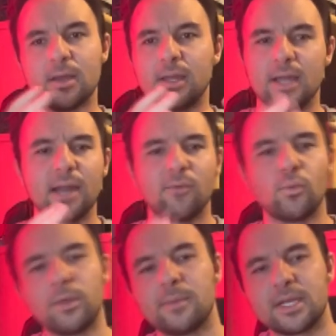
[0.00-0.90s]
Not even
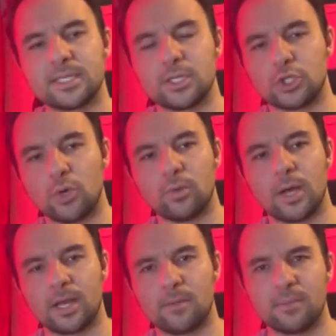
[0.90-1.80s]
really because of the zone
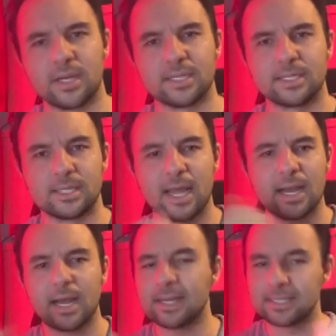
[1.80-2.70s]
locking, because
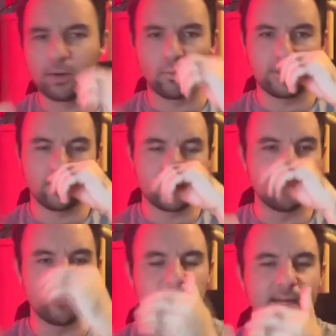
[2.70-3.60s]
that got dealt with when you
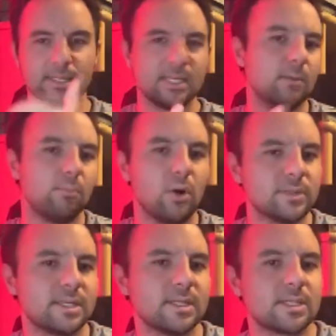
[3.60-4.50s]
banned
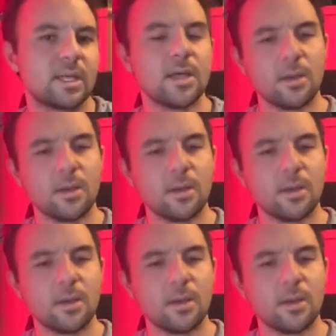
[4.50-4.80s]
Diabolsis.